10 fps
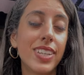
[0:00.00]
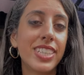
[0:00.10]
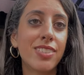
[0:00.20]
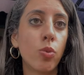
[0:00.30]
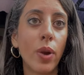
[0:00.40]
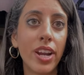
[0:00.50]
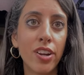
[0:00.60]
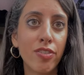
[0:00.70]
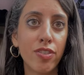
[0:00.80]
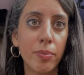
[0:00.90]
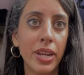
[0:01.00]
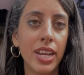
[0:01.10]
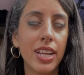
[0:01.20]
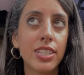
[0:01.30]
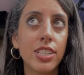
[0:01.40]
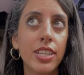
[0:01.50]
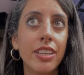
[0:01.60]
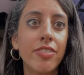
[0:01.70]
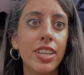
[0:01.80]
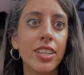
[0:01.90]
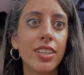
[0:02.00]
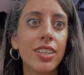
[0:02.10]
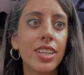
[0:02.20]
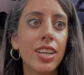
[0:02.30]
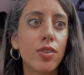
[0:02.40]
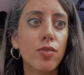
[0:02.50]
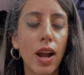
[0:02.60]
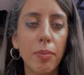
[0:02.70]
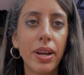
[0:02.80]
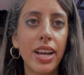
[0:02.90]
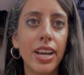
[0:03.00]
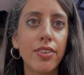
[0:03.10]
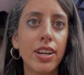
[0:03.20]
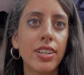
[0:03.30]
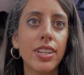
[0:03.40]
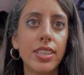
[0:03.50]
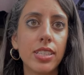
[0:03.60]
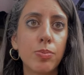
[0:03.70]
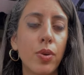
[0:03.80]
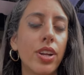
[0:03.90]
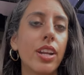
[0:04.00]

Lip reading: It's weird for me to even wrap my head around it at this point.